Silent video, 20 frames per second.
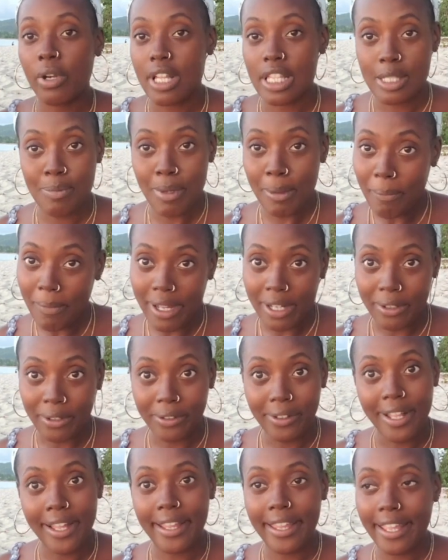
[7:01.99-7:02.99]
with a spit bottle
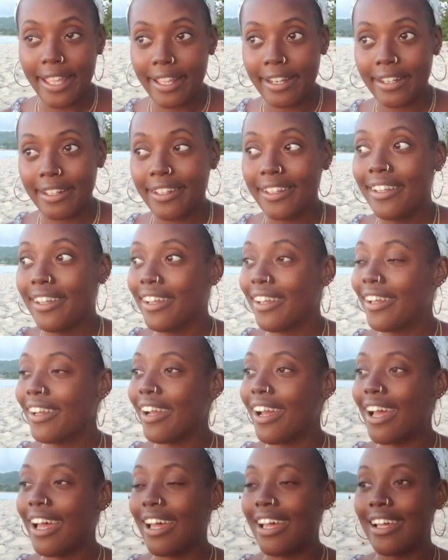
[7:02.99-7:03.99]
again.
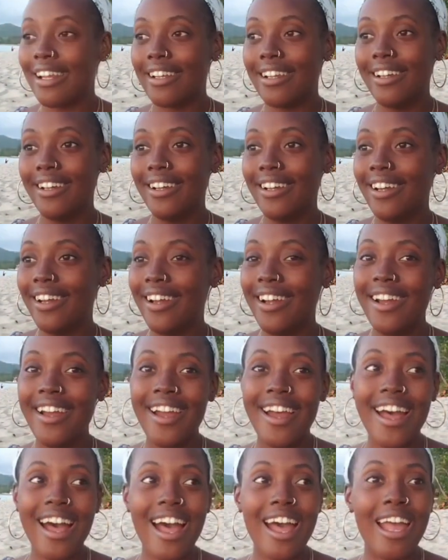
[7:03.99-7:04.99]
And
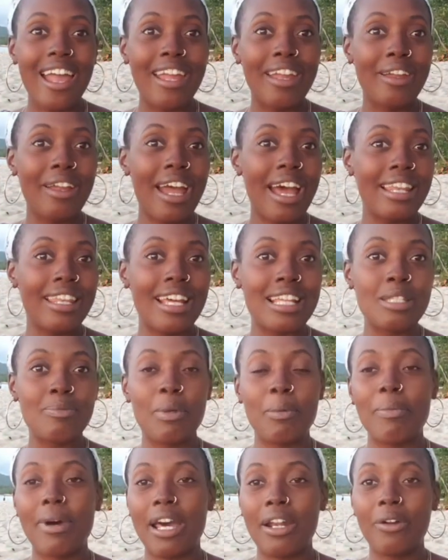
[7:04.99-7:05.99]
I had that
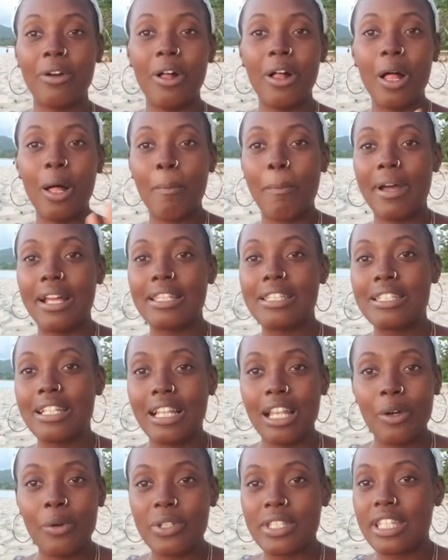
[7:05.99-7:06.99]
spit bottle up
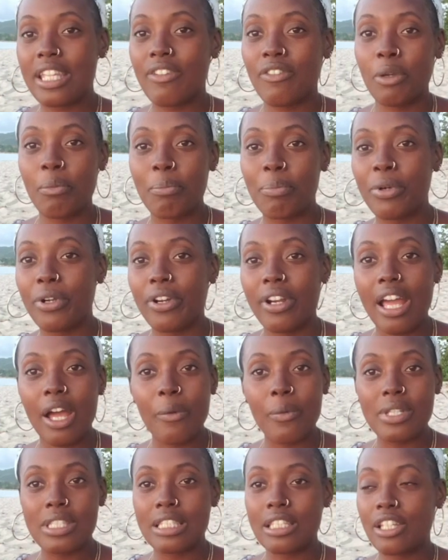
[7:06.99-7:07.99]
until I was giving birth.
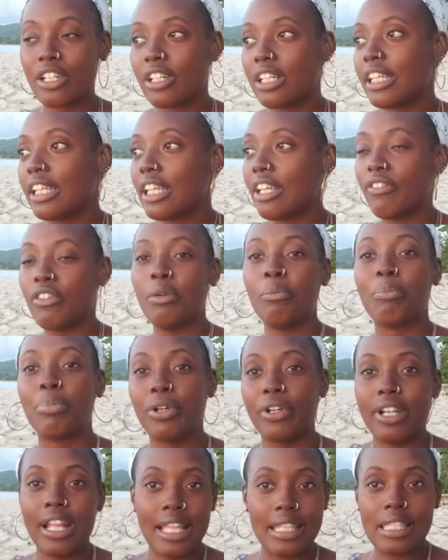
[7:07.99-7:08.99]
I was literally giving
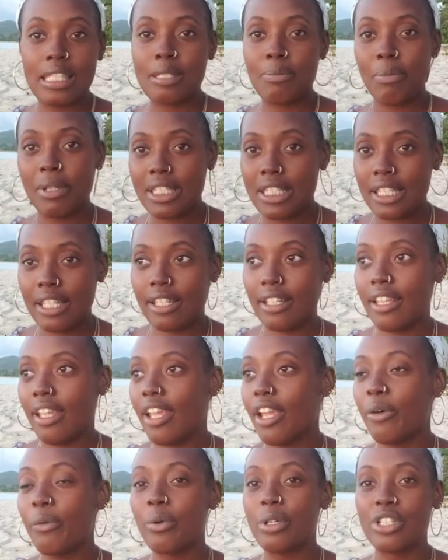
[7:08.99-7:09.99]
birth and
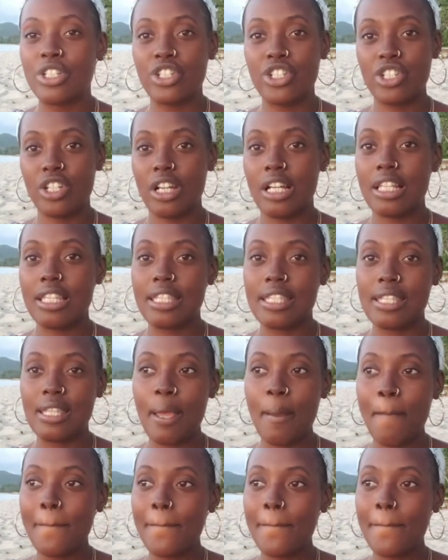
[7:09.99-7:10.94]
spitting. It was just